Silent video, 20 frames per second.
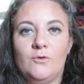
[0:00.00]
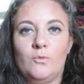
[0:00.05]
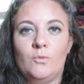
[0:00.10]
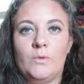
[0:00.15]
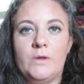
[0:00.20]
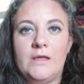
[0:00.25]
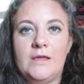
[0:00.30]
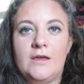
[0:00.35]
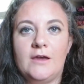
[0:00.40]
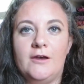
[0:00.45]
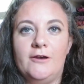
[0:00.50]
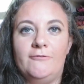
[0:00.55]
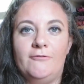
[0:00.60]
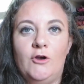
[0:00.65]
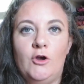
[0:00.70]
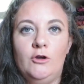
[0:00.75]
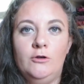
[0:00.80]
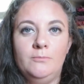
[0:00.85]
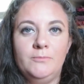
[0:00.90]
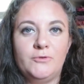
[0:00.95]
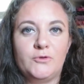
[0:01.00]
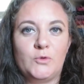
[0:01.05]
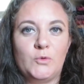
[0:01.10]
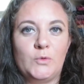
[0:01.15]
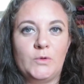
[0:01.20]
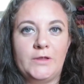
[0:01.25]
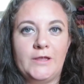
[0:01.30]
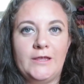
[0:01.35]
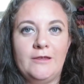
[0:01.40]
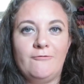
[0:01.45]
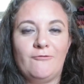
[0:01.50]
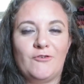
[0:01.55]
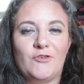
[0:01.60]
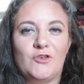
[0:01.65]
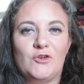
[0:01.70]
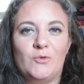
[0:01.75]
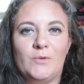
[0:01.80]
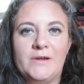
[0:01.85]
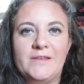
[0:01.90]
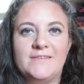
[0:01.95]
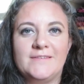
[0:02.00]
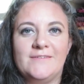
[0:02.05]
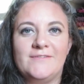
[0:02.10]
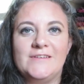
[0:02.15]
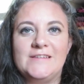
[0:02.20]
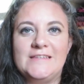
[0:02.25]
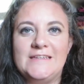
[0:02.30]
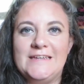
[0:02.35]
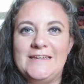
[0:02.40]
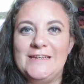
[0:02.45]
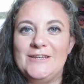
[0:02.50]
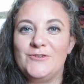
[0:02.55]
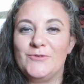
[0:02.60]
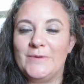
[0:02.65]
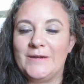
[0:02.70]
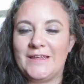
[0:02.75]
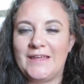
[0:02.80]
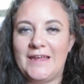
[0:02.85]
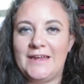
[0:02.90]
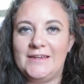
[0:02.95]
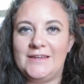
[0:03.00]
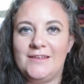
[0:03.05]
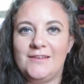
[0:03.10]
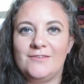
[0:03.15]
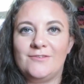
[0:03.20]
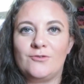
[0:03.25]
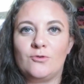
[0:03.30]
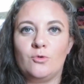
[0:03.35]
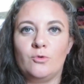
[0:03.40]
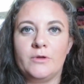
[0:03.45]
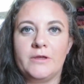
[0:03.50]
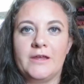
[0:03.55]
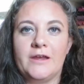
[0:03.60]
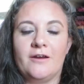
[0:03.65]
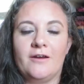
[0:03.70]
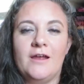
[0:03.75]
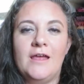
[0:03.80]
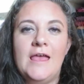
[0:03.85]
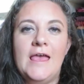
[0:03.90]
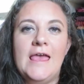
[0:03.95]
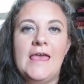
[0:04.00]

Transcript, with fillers: week of homeschooling for the 2017-2018 school year